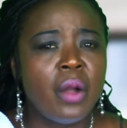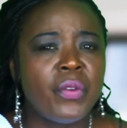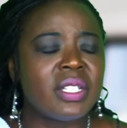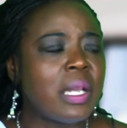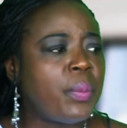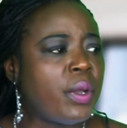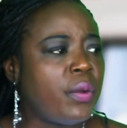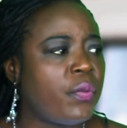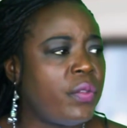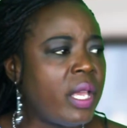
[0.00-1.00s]
For example,
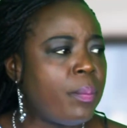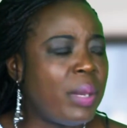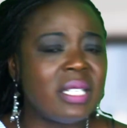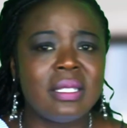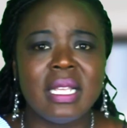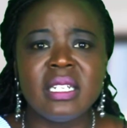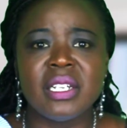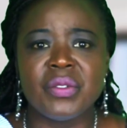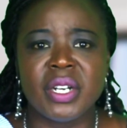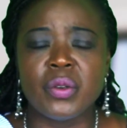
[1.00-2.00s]
if the best
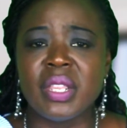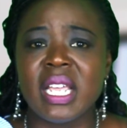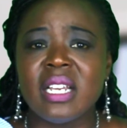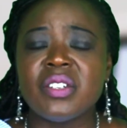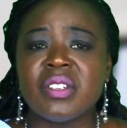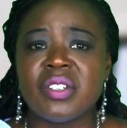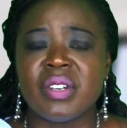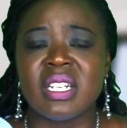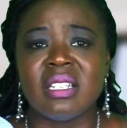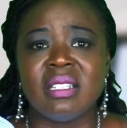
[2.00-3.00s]
lending rate or the interest
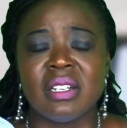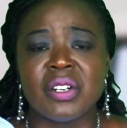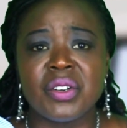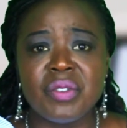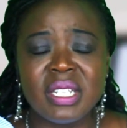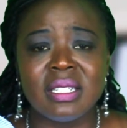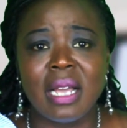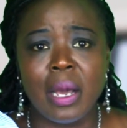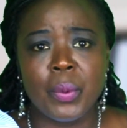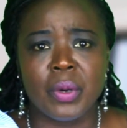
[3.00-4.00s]
rate is increased
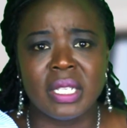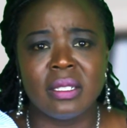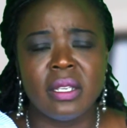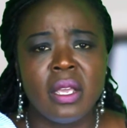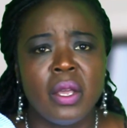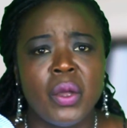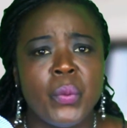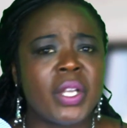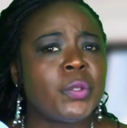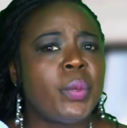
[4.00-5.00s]
upwards,
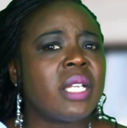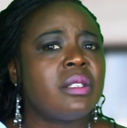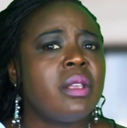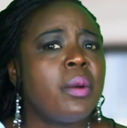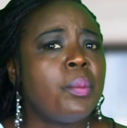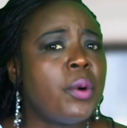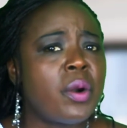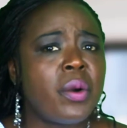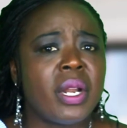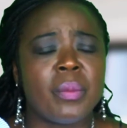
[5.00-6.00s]
we expect
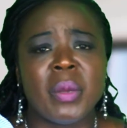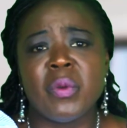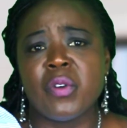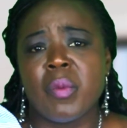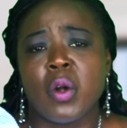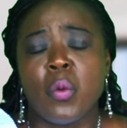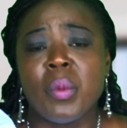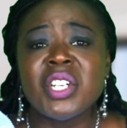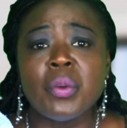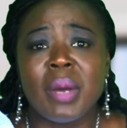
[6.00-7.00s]
borrowing maybe from a
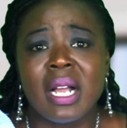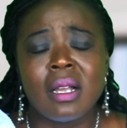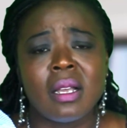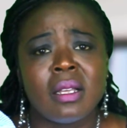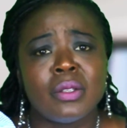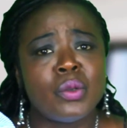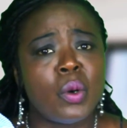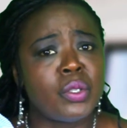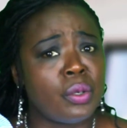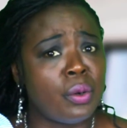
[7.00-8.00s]
commercial bank to
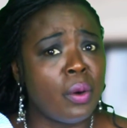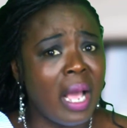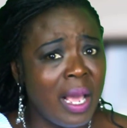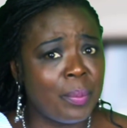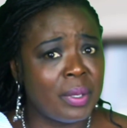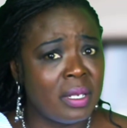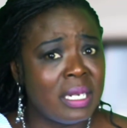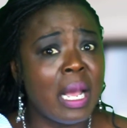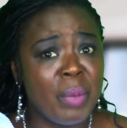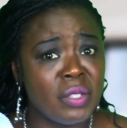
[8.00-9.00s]
also go up.
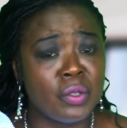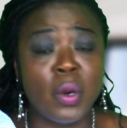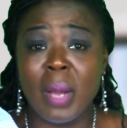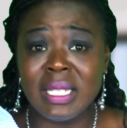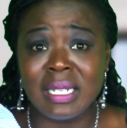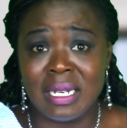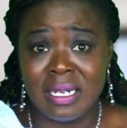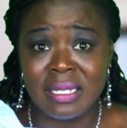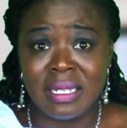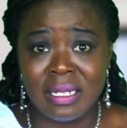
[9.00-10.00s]
It happens automatically,
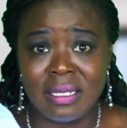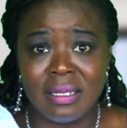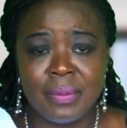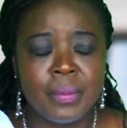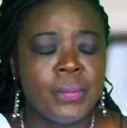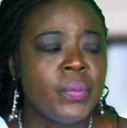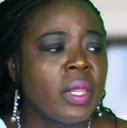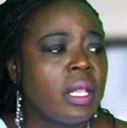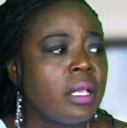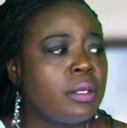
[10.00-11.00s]
doesn't it?
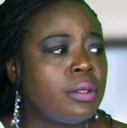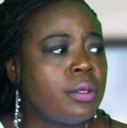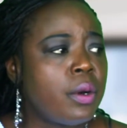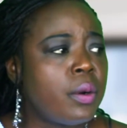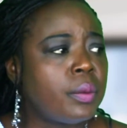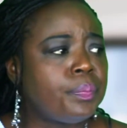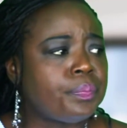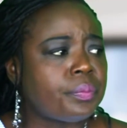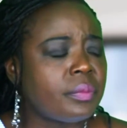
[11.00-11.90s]
So